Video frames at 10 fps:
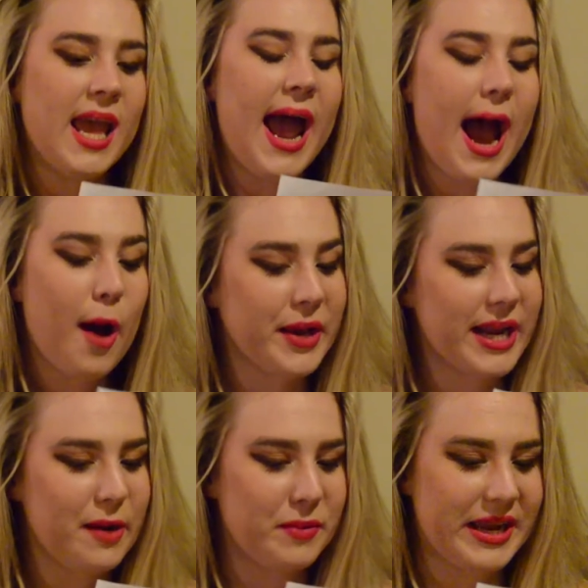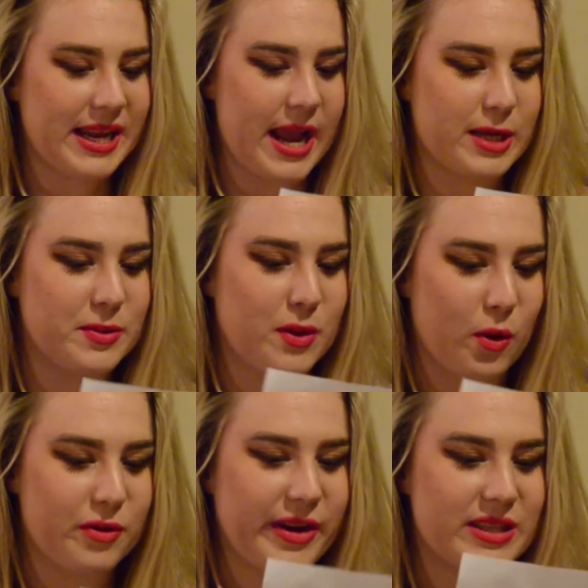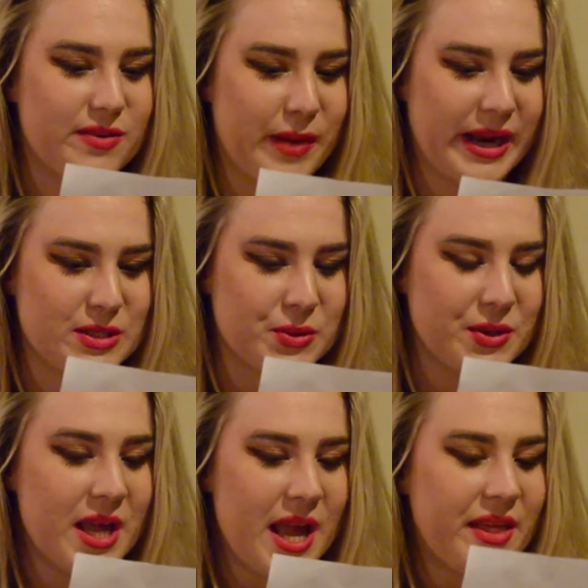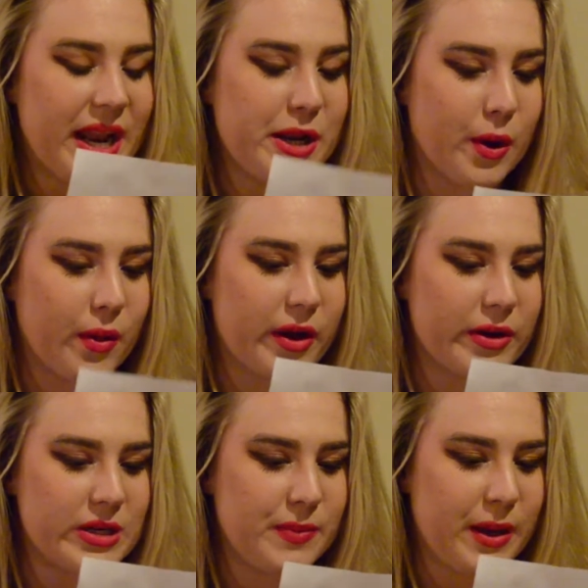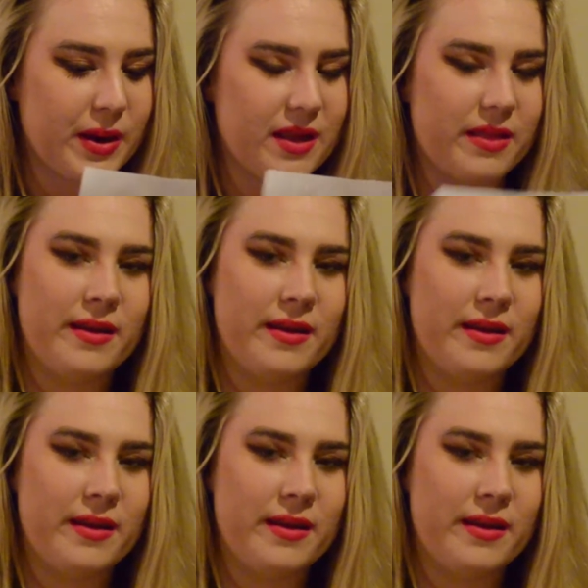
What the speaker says: How can I reconnect with old friends from high school that I no longer speak with?